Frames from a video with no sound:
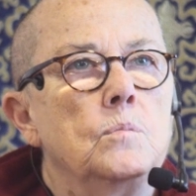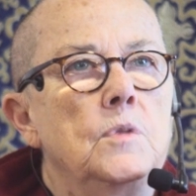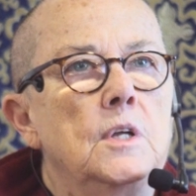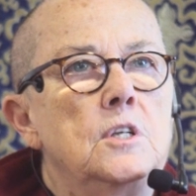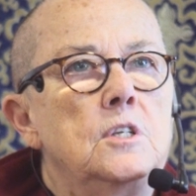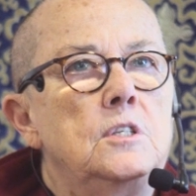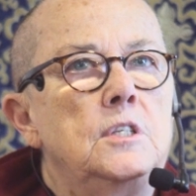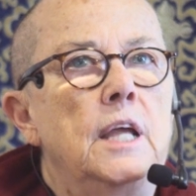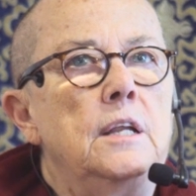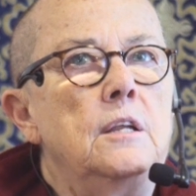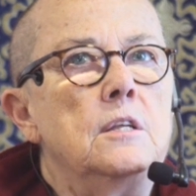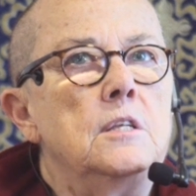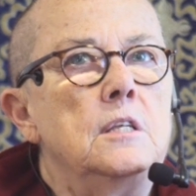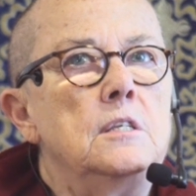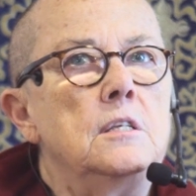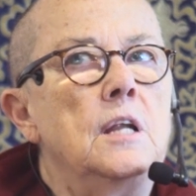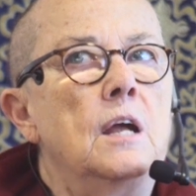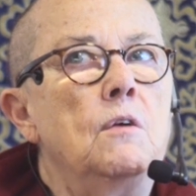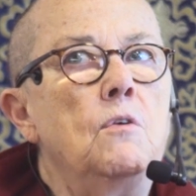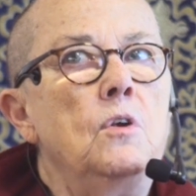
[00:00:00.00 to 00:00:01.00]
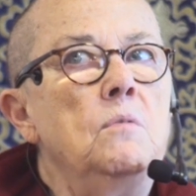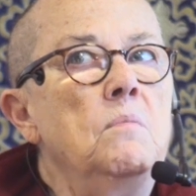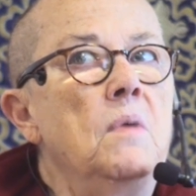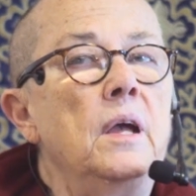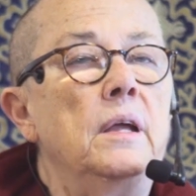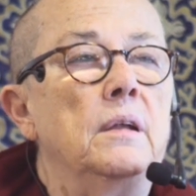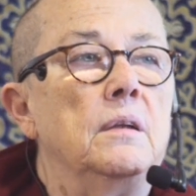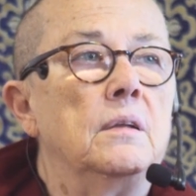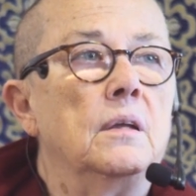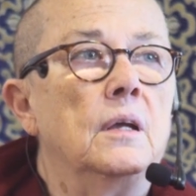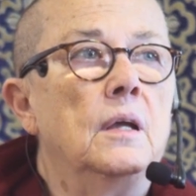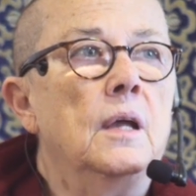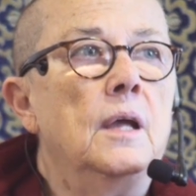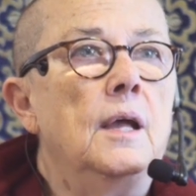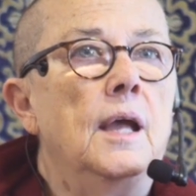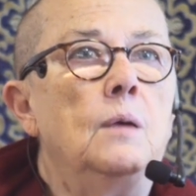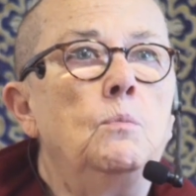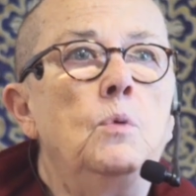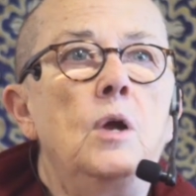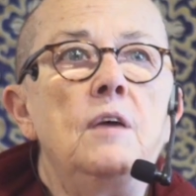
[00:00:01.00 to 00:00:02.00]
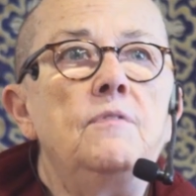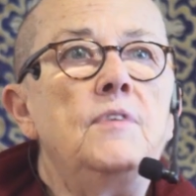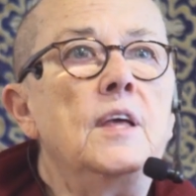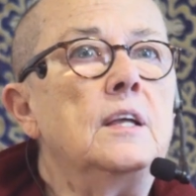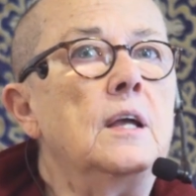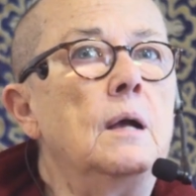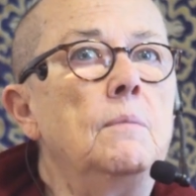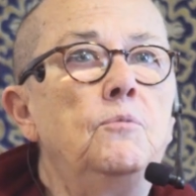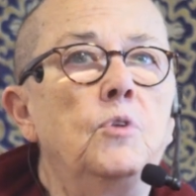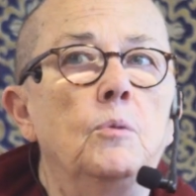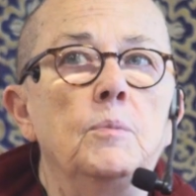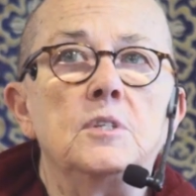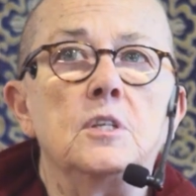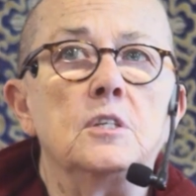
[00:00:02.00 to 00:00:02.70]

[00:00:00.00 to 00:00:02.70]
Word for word: They're just tendencies in our own mind. And where have they come from?